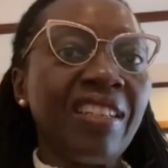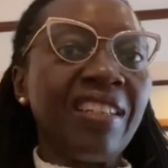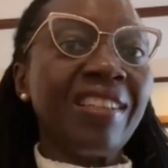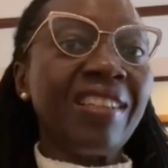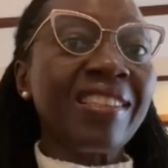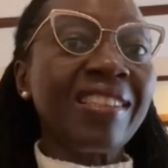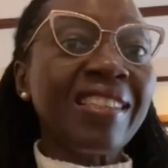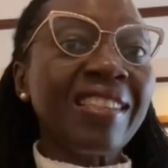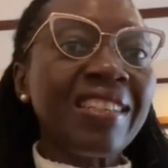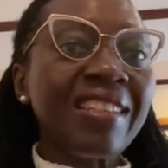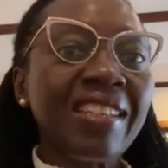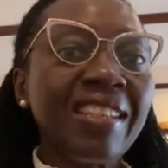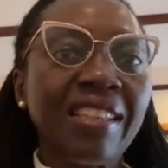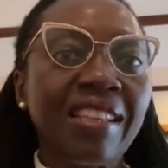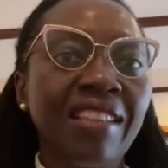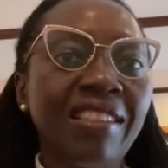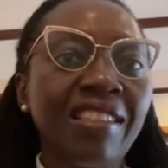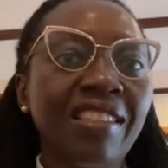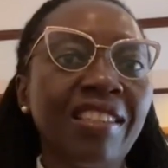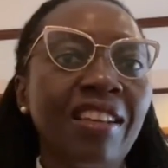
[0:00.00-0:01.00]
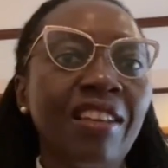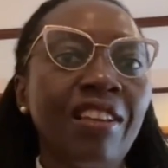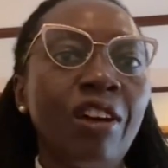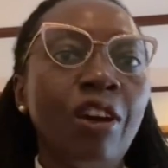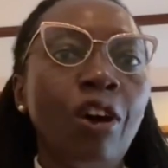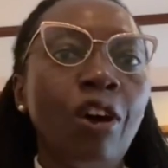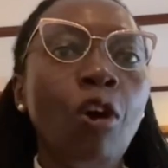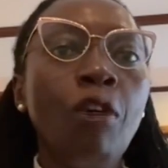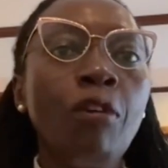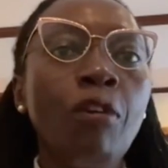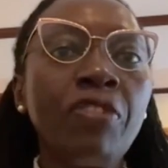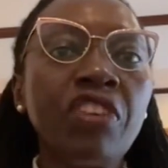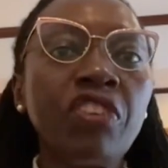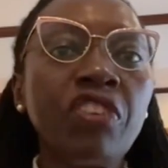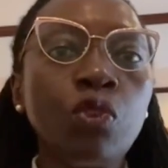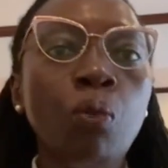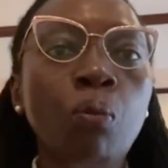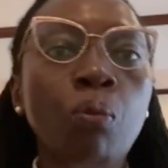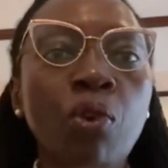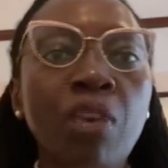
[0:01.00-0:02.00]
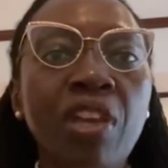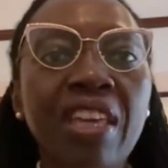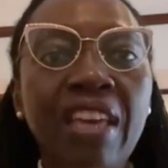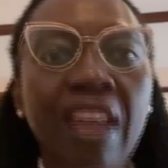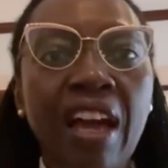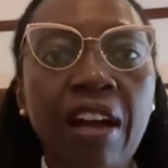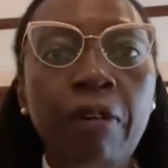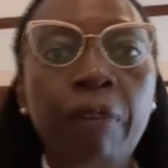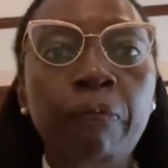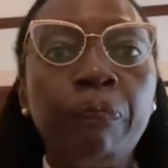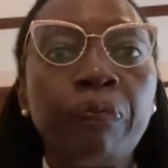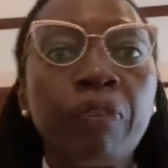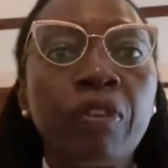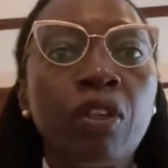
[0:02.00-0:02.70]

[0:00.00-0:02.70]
citizens of the Jumuiya